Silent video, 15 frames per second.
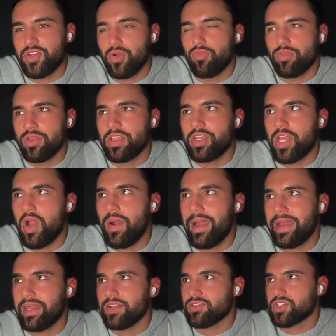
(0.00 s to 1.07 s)
and you'll
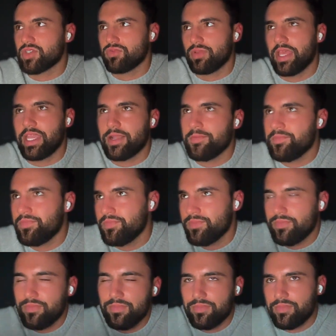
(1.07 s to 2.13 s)
really know how to sh-
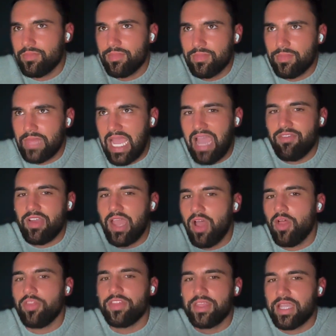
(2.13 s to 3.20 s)
like
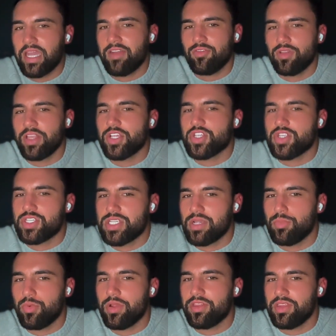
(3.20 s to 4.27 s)
have a healthy kind of
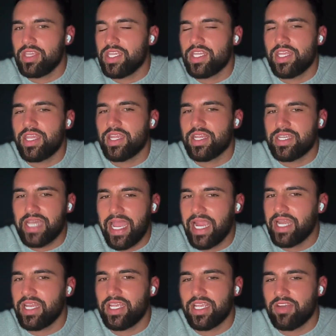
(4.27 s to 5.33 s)
relationship with
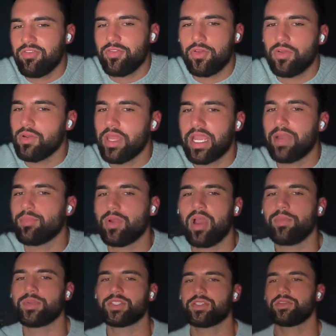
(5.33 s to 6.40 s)
eating and dieting and food.
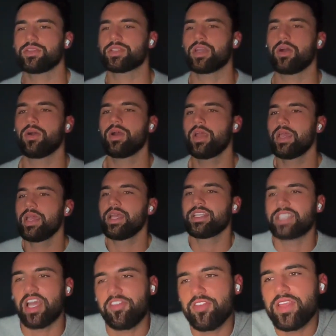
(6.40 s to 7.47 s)
Like I promise you. So
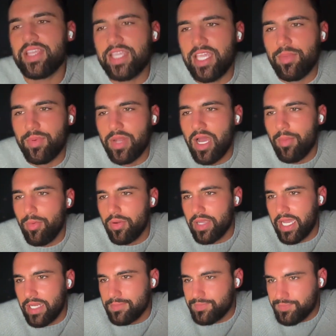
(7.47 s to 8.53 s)
definitely keep
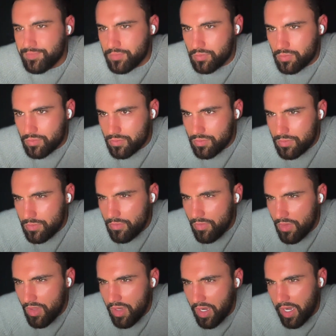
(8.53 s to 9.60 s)
it up, okay?
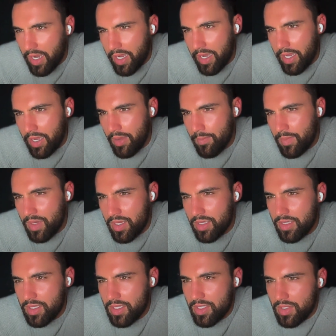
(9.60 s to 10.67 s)

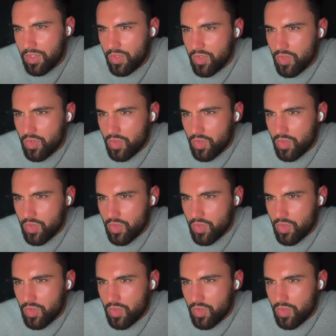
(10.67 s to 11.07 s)
Um,